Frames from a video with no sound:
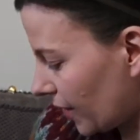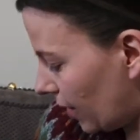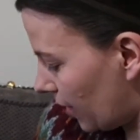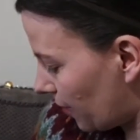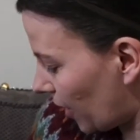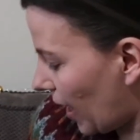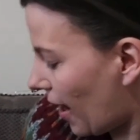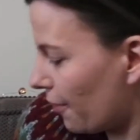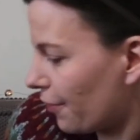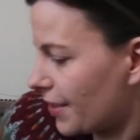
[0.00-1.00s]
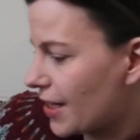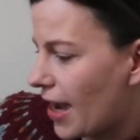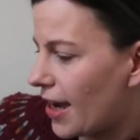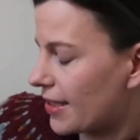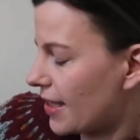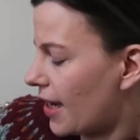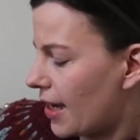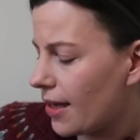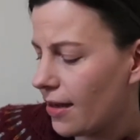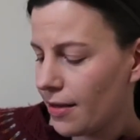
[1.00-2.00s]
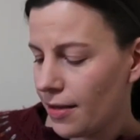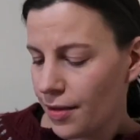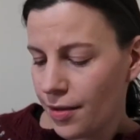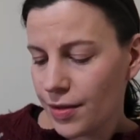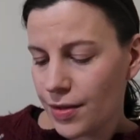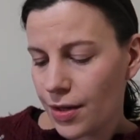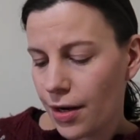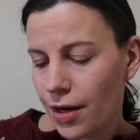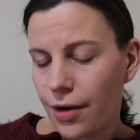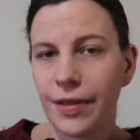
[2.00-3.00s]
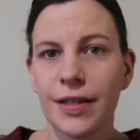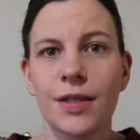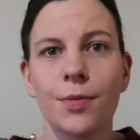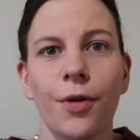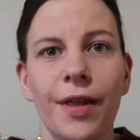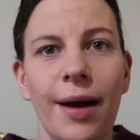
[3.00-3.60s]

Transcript: I have the tags here. So this is what the